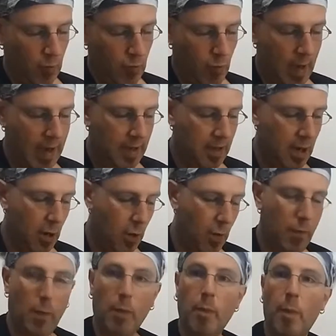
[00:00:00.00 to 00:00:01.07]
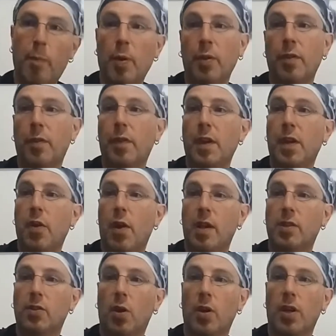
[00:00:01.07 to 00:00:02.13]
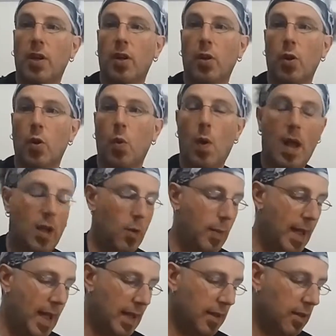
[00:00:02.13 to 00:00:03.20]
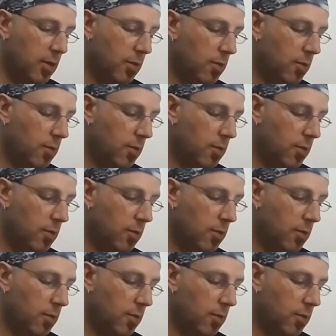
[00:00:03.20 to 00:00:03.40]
rando from a Build-A-Figure I started a little while back.